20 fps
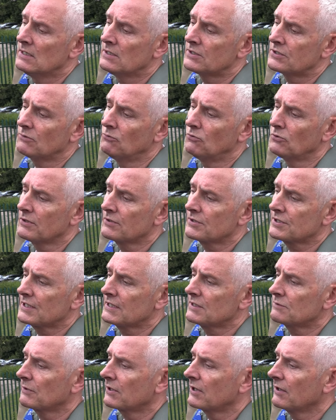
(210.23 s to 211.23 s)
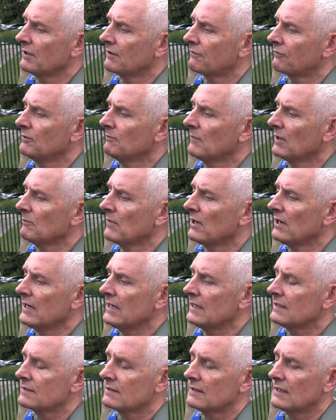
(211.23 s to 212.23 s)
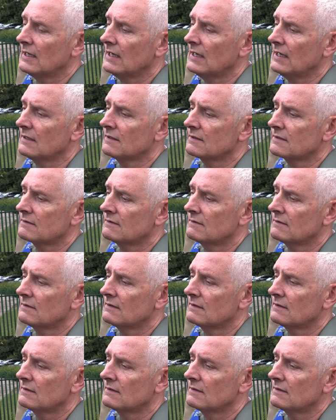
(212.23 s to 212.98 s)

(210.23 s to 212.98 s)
So all those things were going through my mind, and